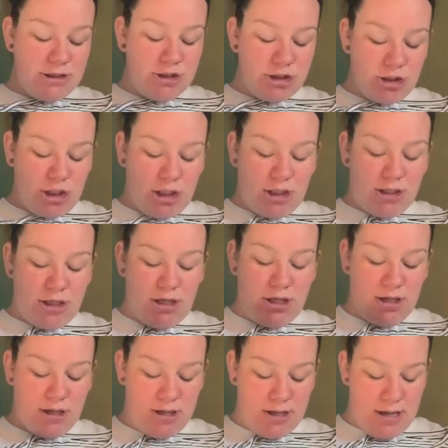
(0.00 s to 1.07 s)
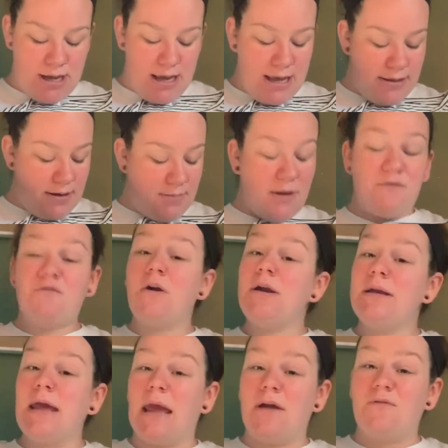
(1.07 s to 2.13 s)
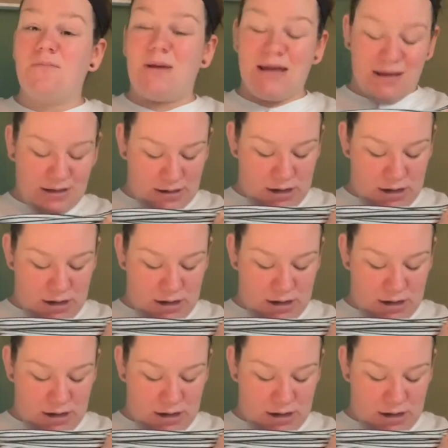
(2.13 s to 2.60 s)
shirt that my friend gave me.